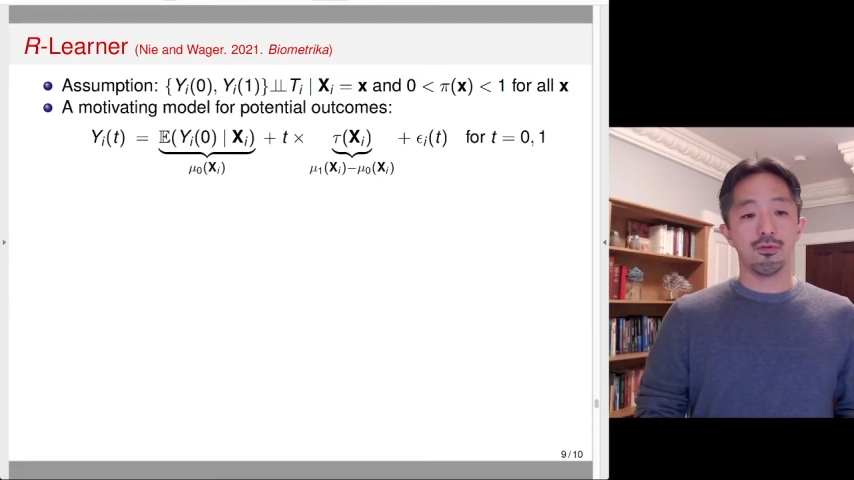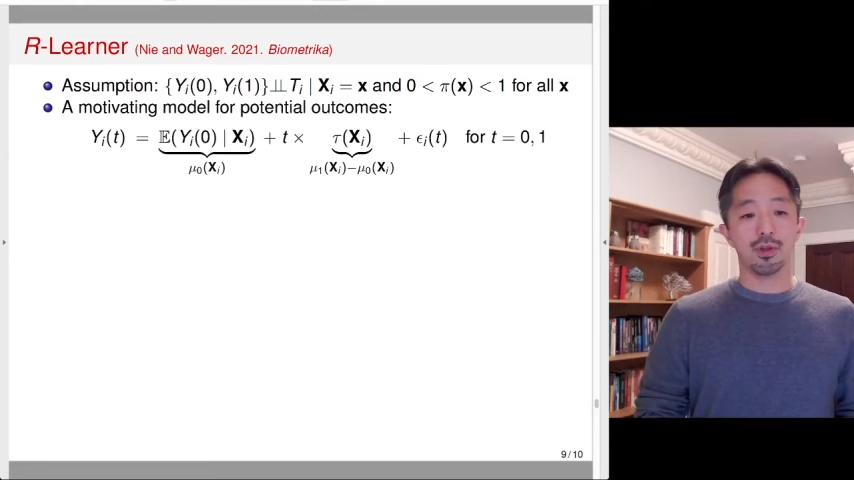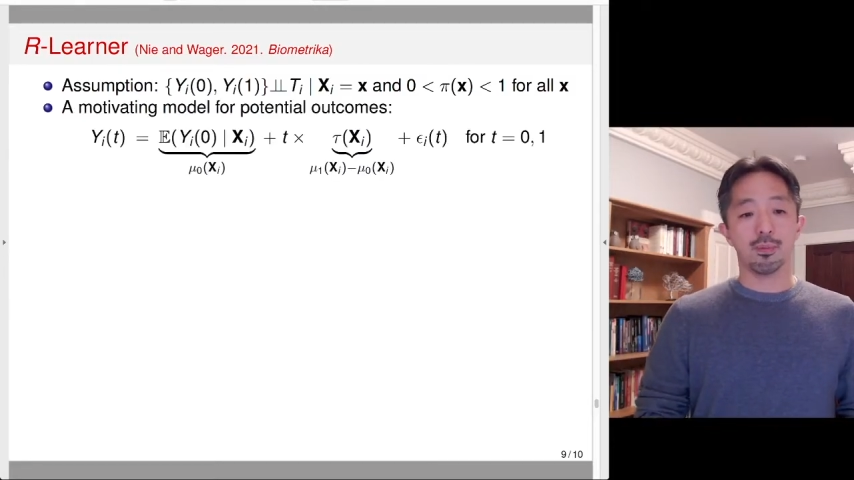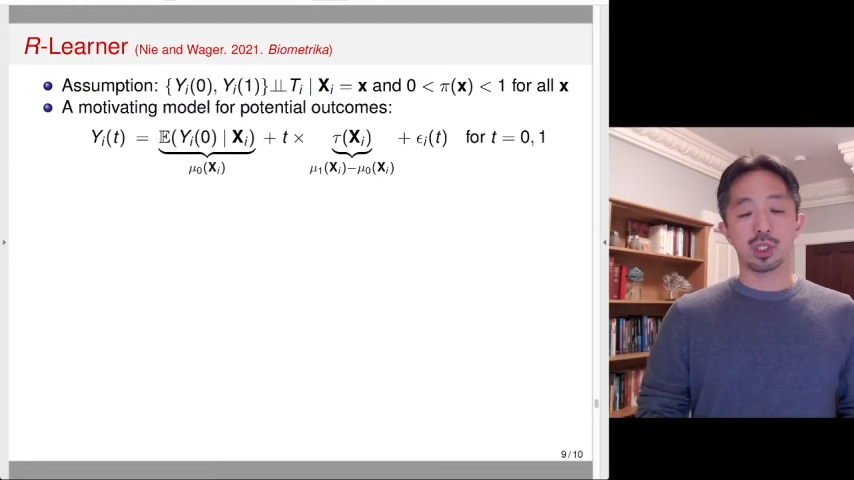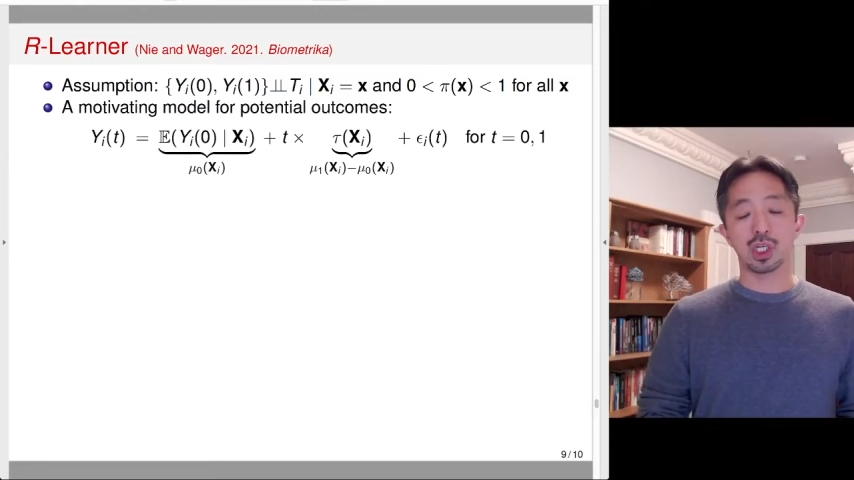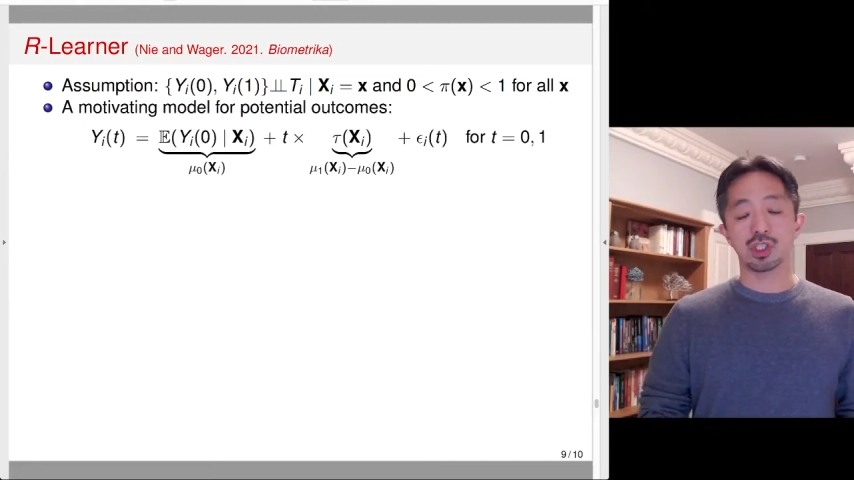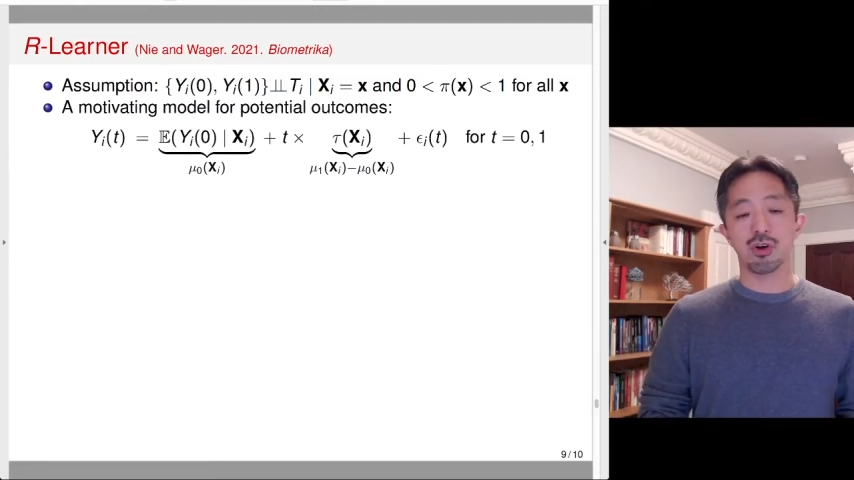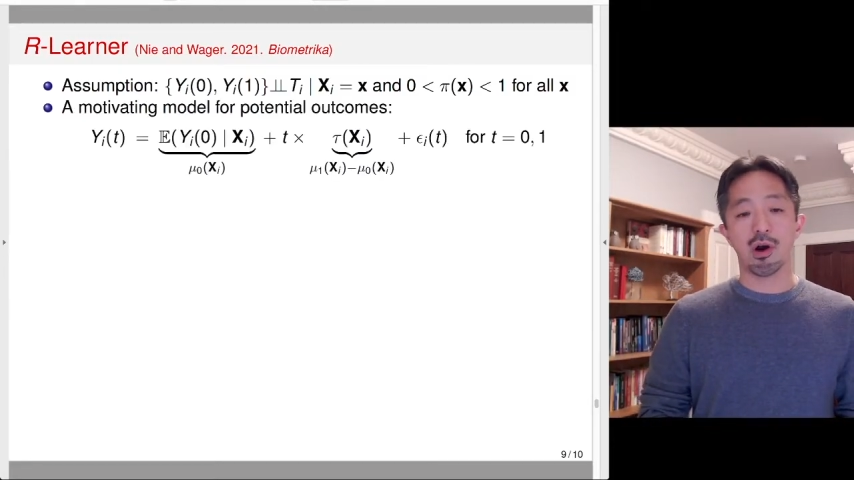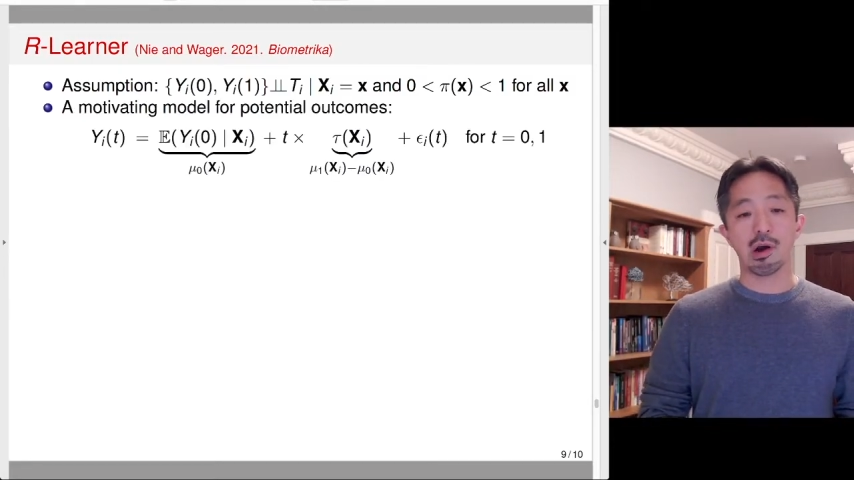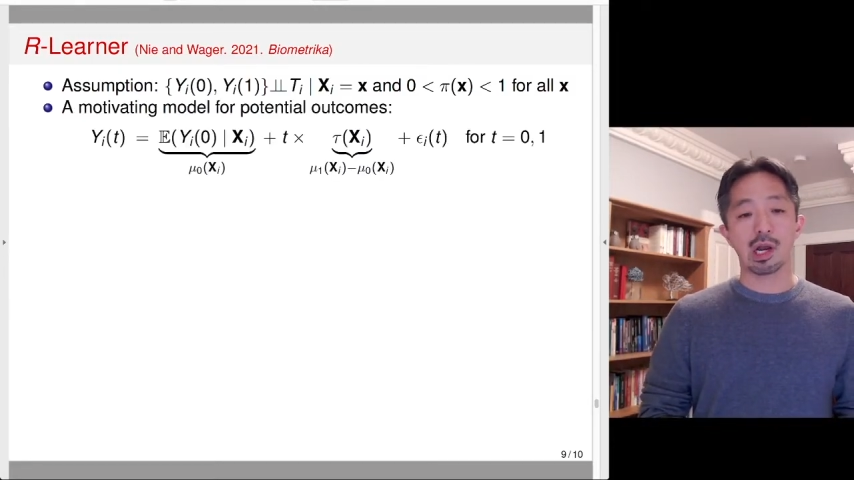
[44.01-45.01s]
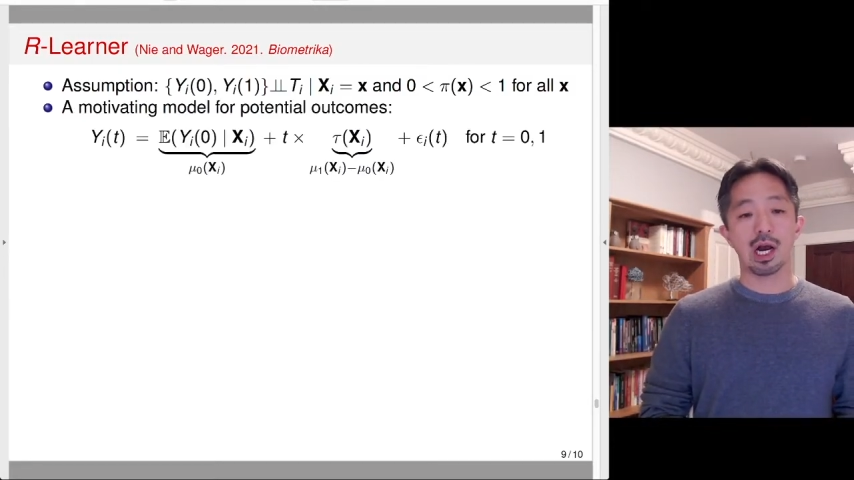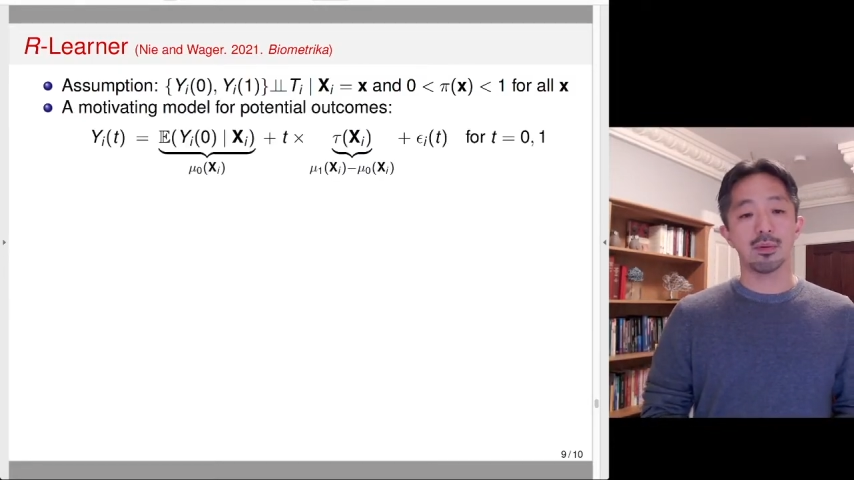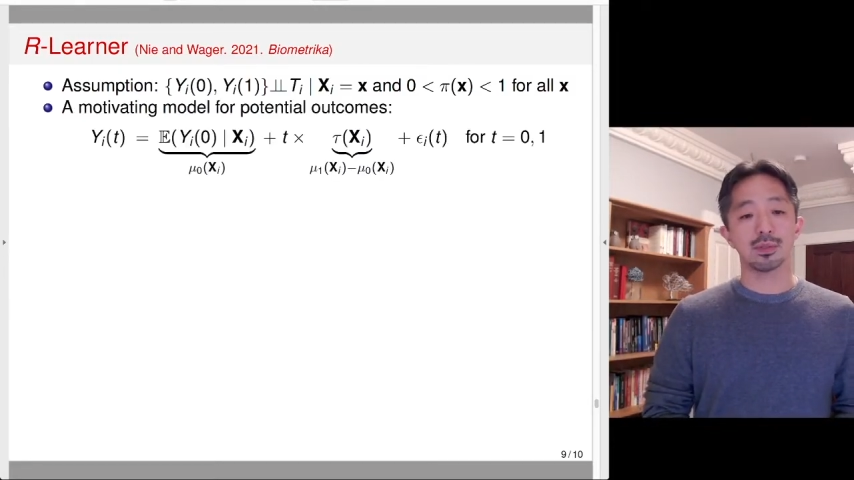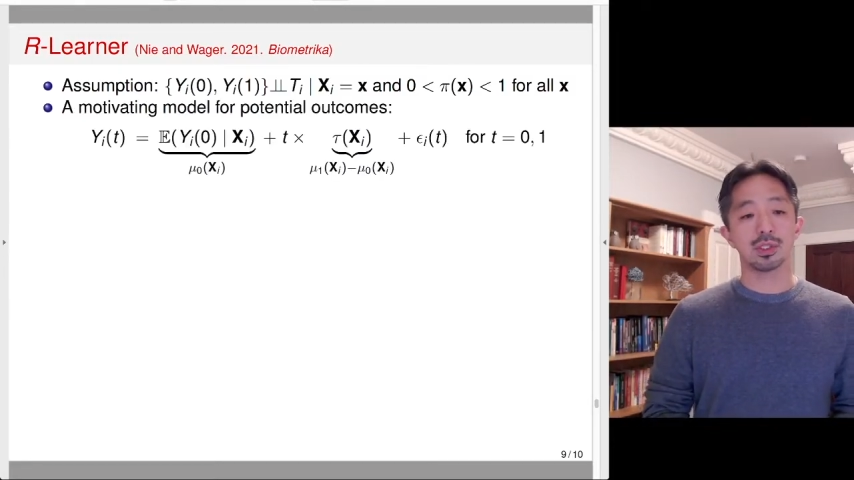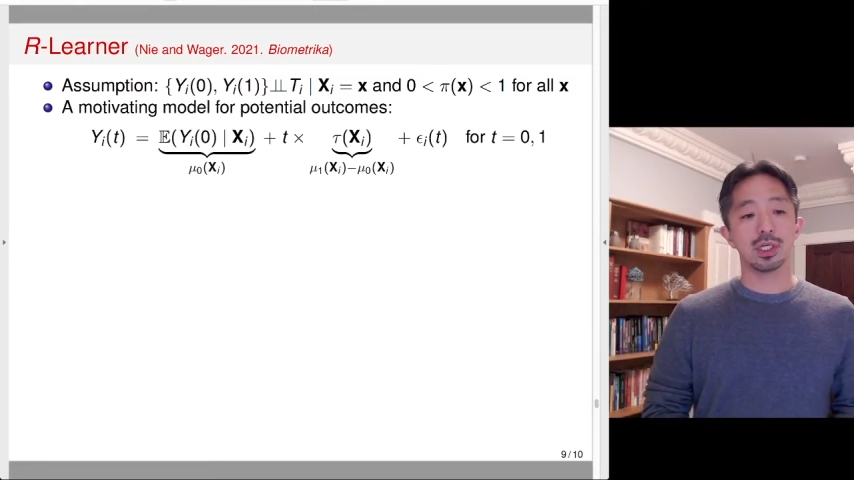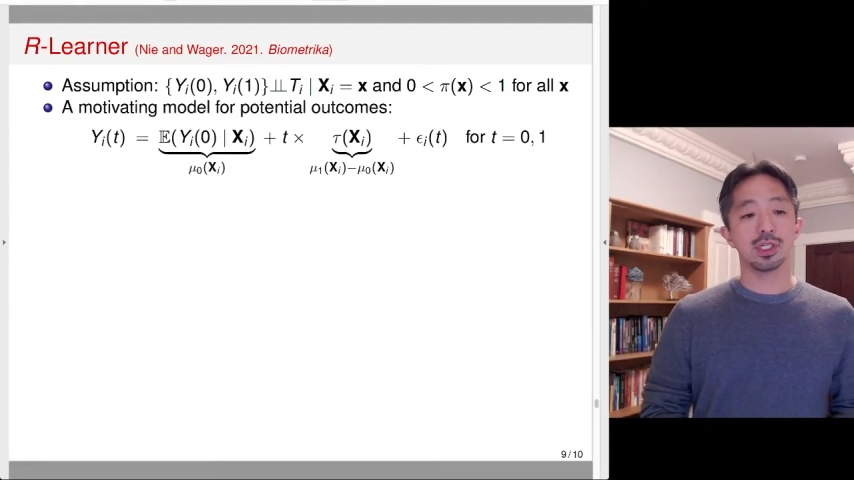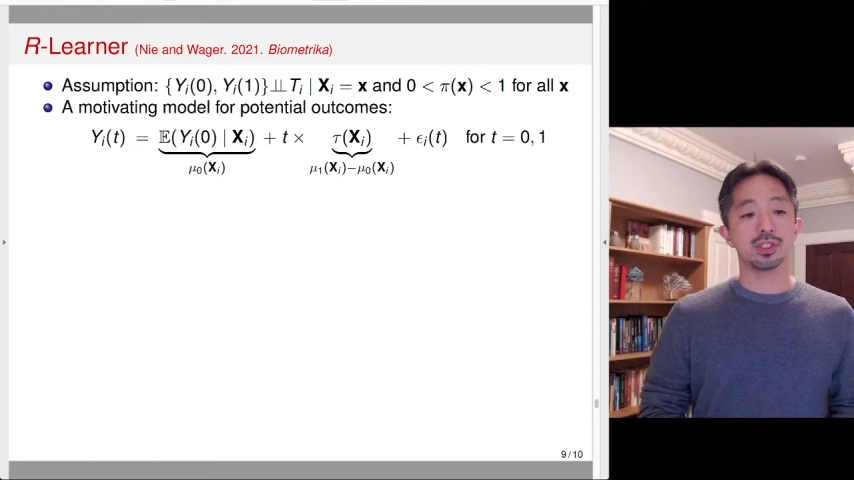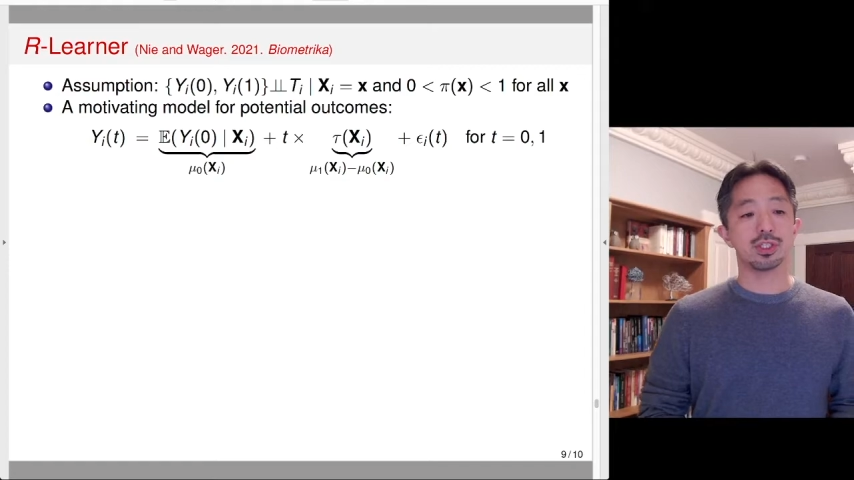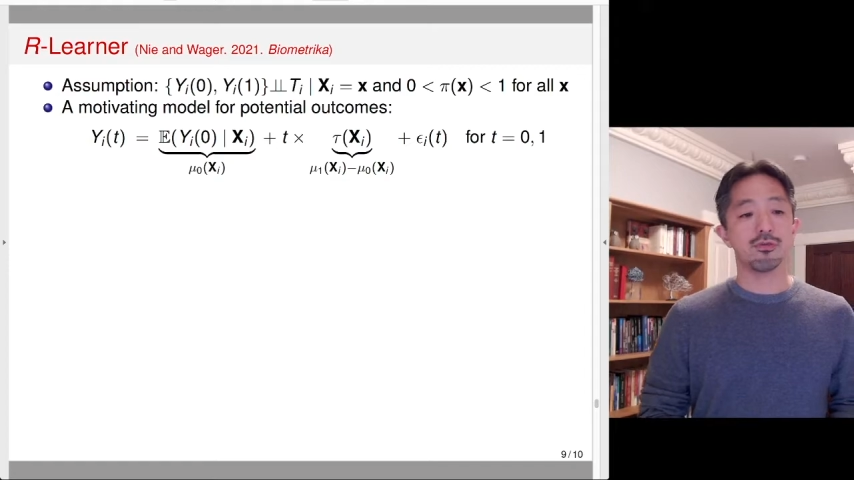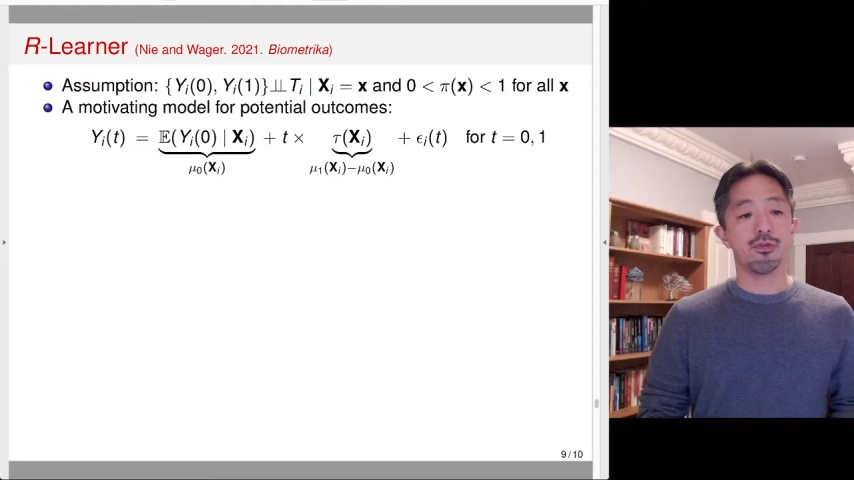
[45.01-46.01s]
for the potential outcomes is the